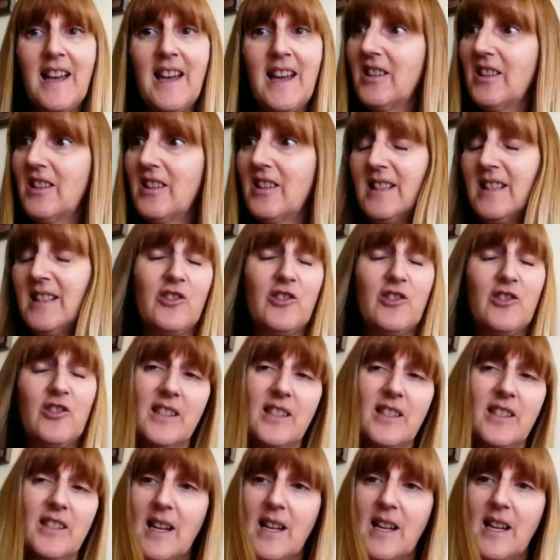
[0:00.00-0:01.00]
and I
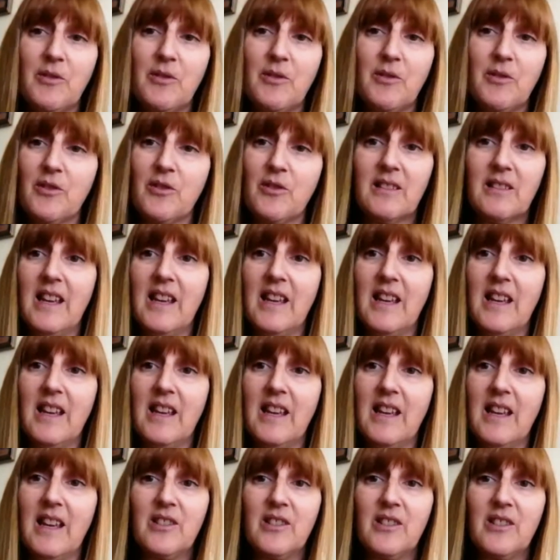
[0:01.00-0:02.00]
literally slept through it
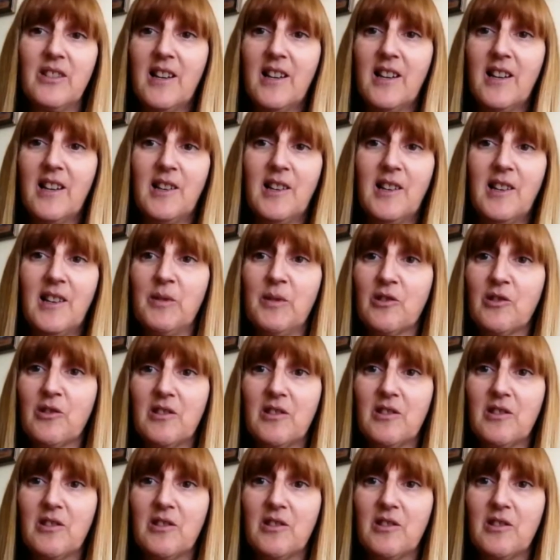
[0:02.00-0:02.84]
every time.